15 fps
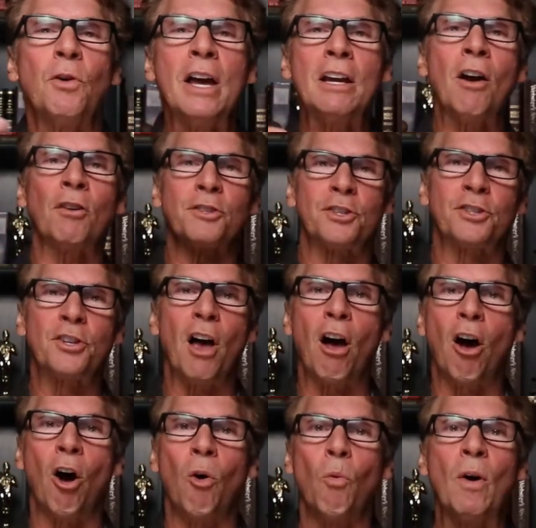we don't
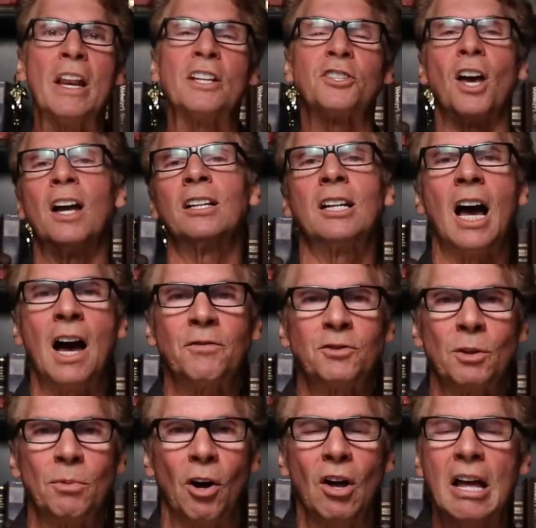sow when it's
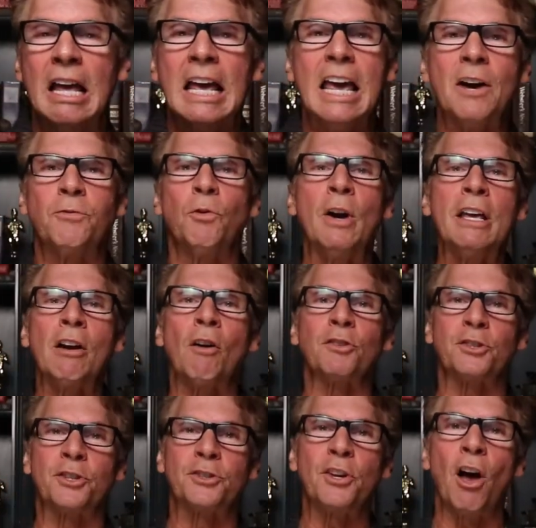uncomfortable, if we
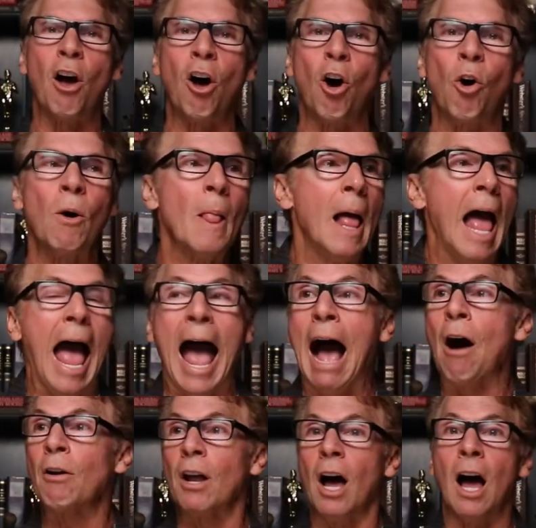don't sow
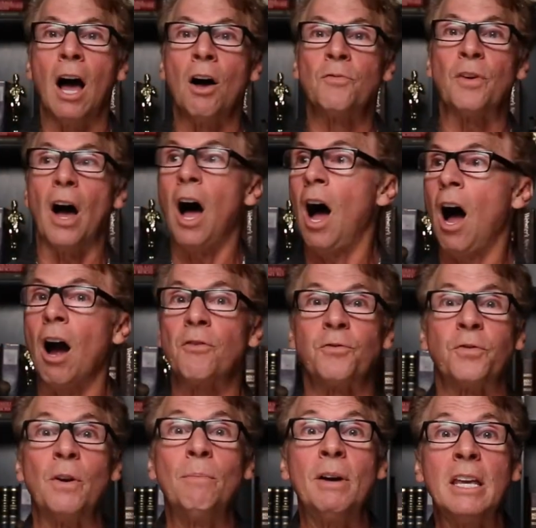out of our
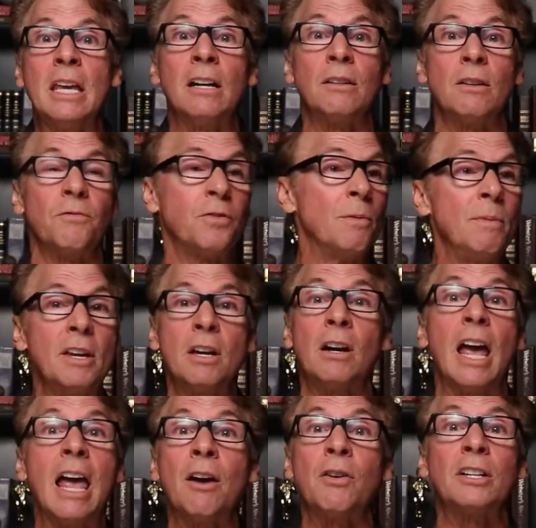familiar,
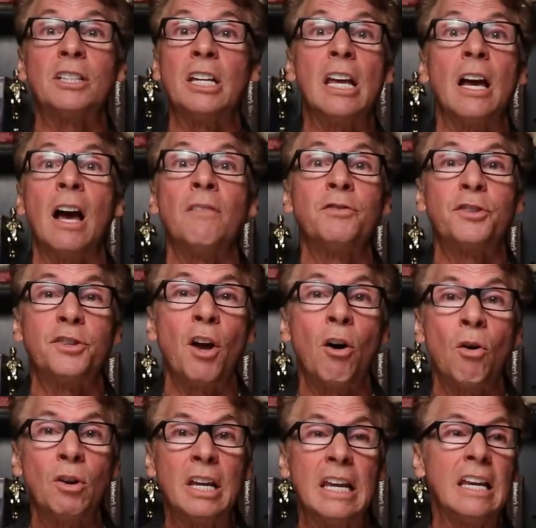familiarity of
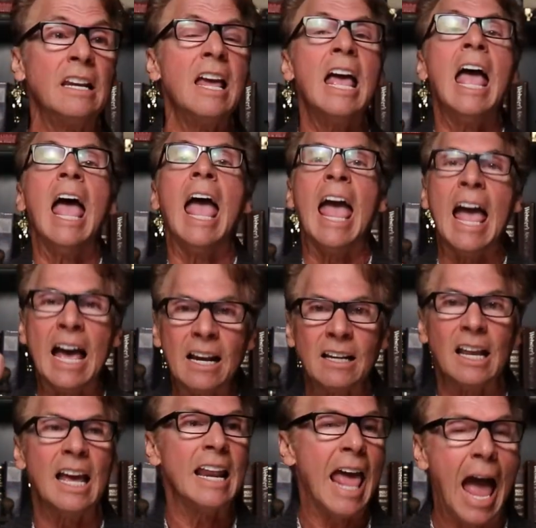zoning
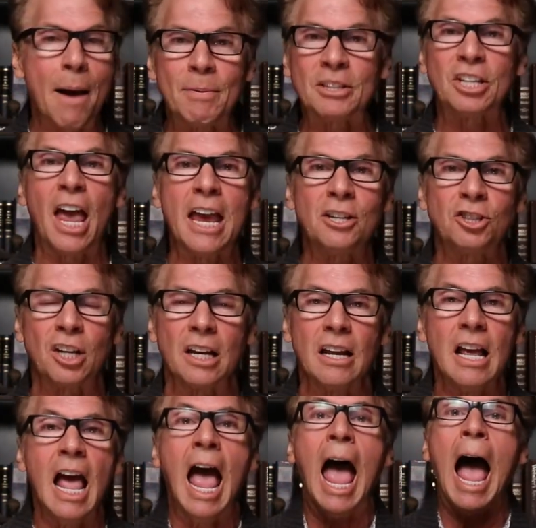and, and
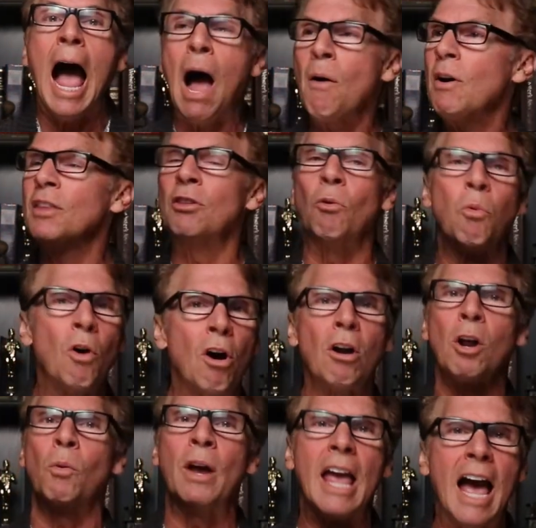habitation, how in the world
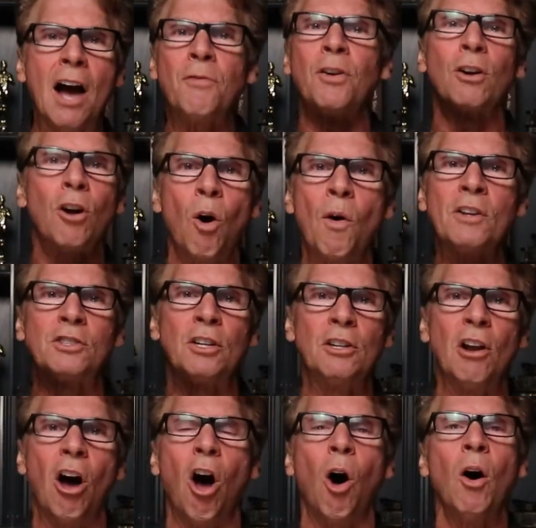are we ever going to
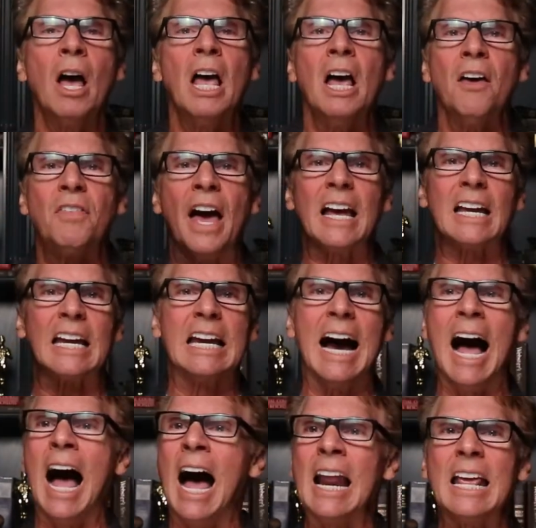know that
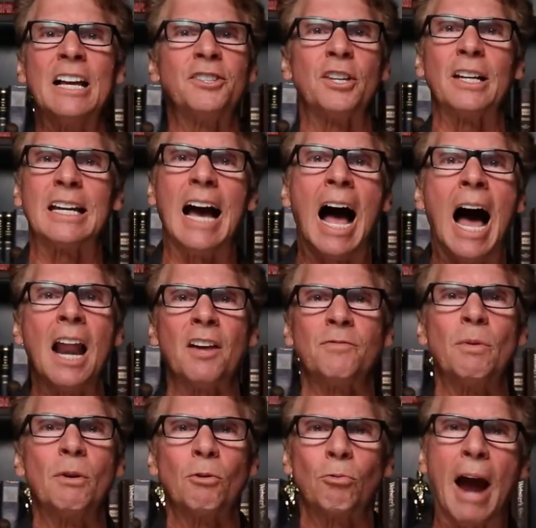God is a God
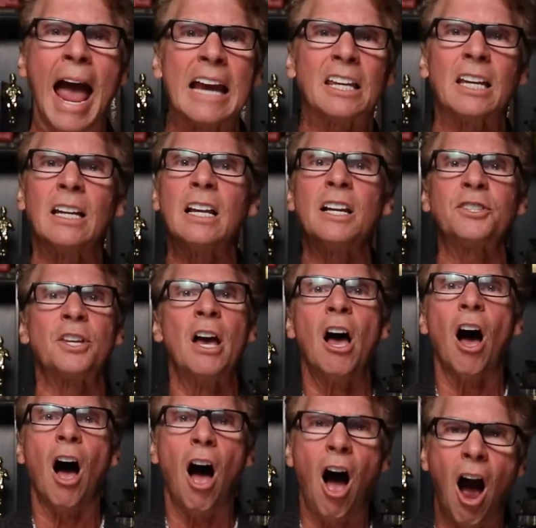of miraculous
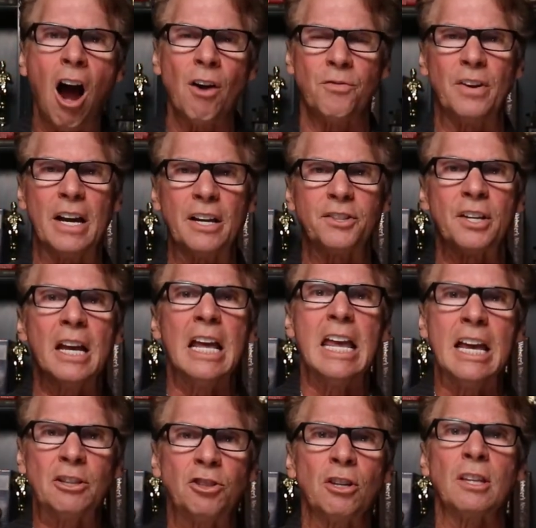
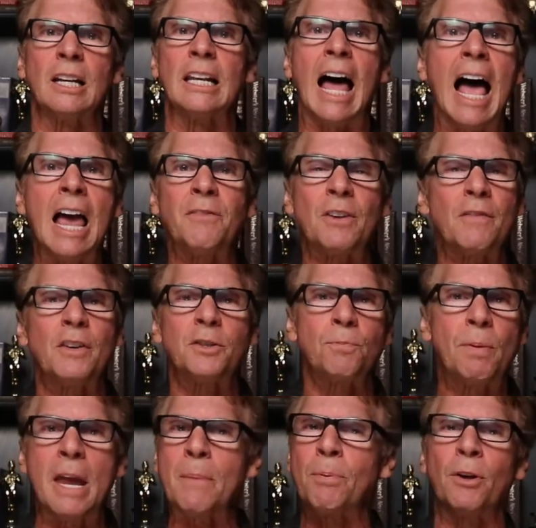harvest into the life of his
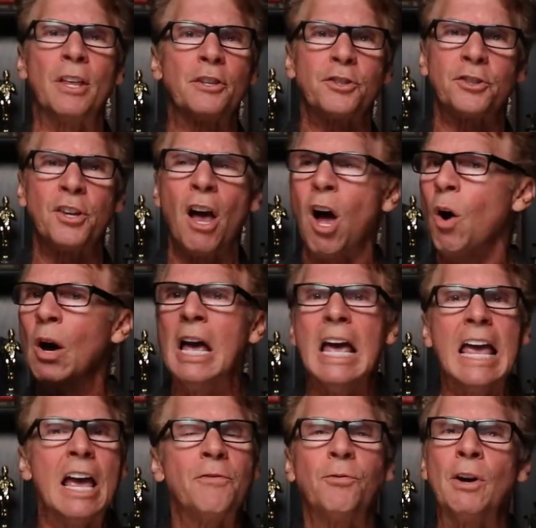people that sow
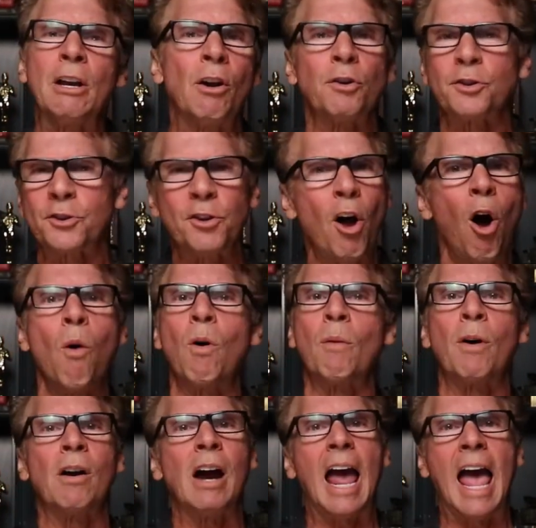if we don't sow where
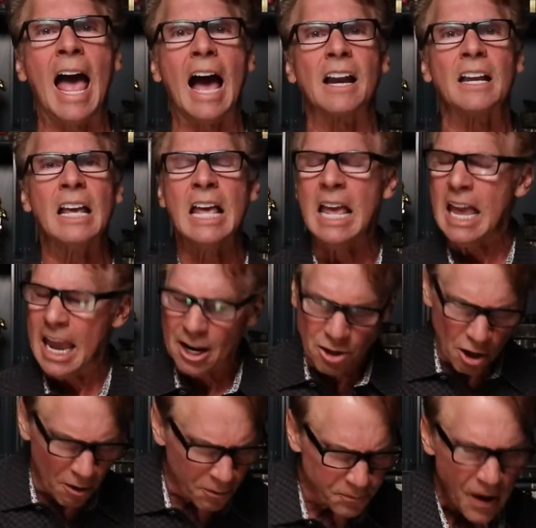we're at. In
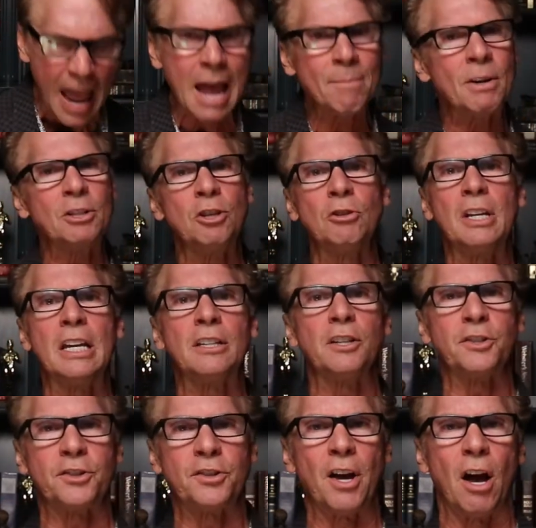your famine, you need
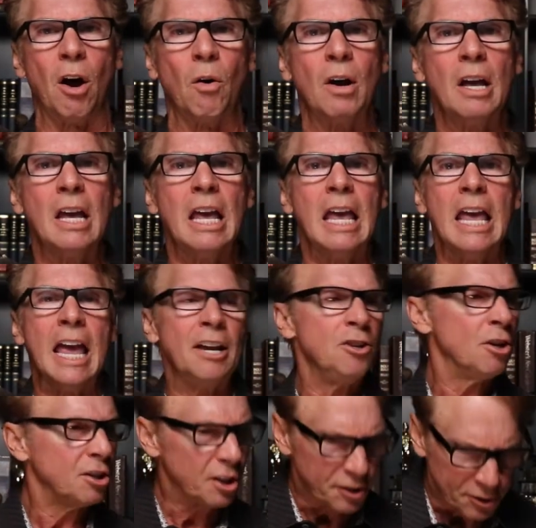to sow. In
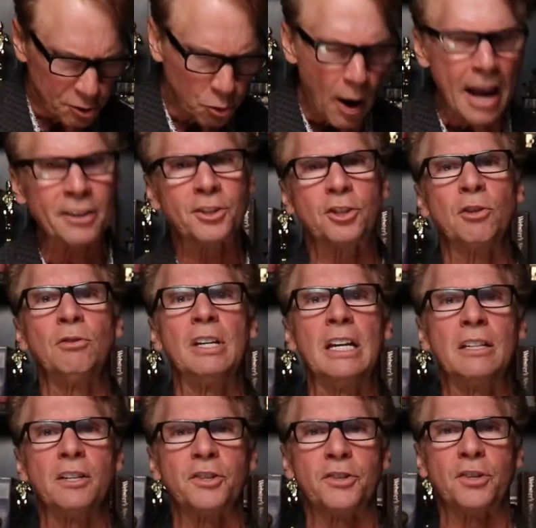your distress, you
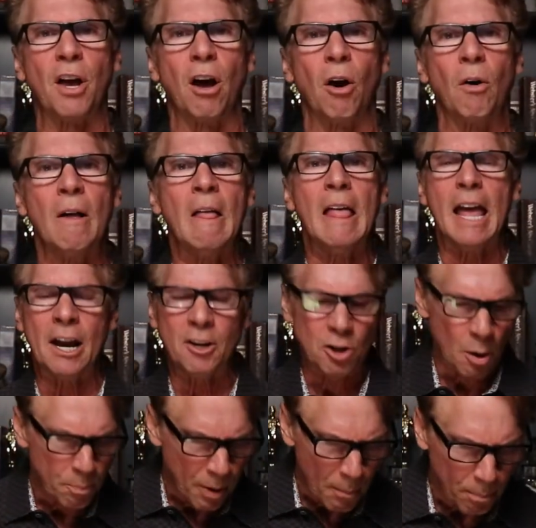need to sow. In
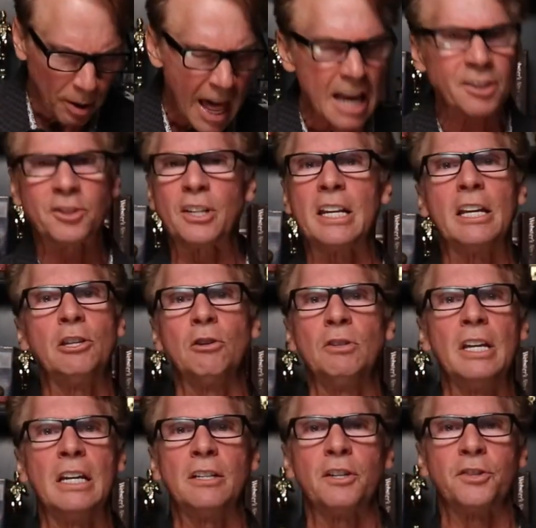your perplexity, you
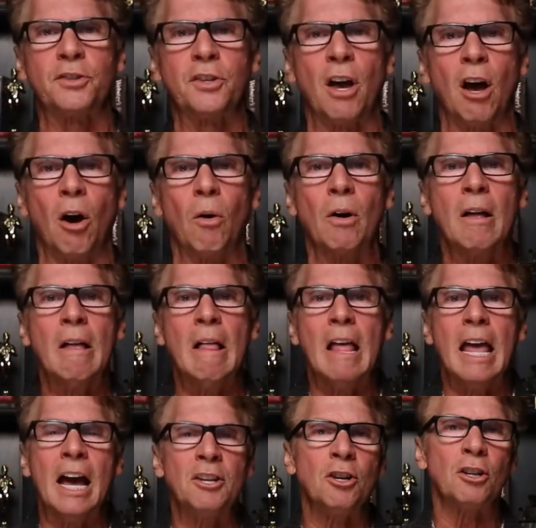need to sow.
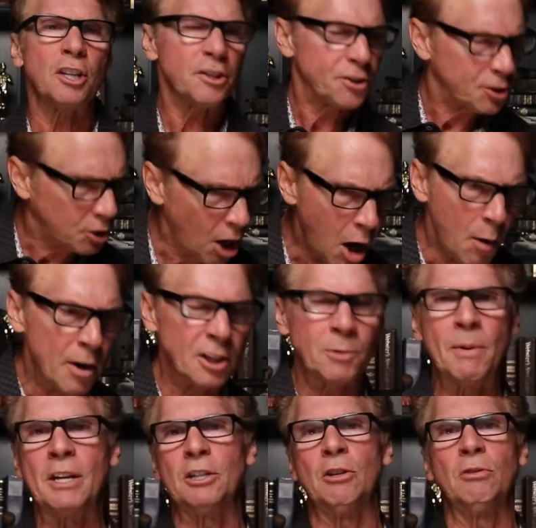In your discouragement,
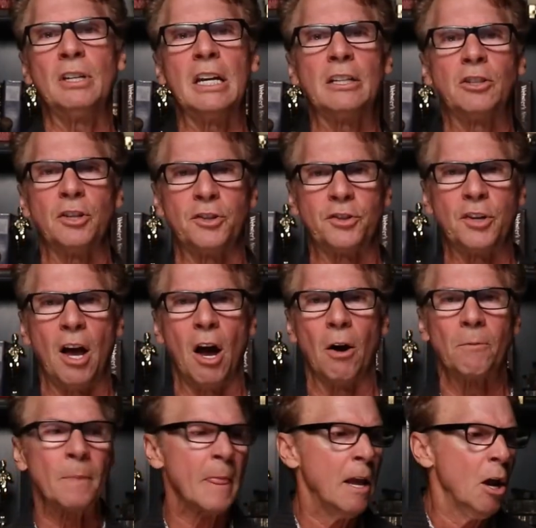encouragement you need to sow.